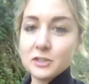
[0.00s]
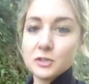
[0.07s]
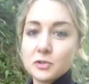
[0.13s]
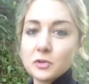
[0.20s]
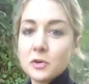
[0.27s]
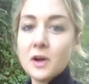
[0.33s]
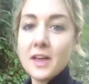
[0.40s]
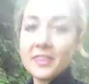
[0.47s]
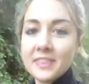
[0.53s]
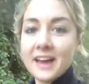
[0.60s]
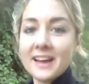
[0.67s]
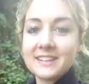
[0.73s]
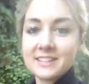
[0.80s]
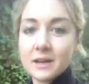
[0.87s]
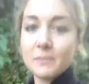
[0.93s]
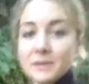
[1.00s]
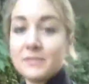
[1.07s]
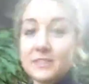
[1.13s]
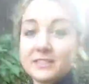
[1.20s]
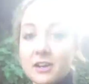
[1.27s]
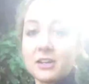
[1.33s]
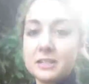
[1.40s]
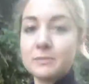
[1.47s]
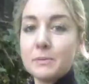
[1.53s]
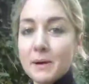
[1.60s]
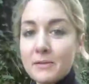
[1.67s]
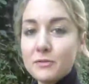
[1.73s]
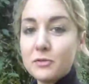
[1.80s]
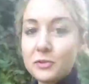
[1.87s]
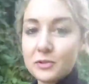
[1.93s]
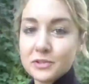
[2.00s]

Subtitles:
sure that if it's starting to be painful,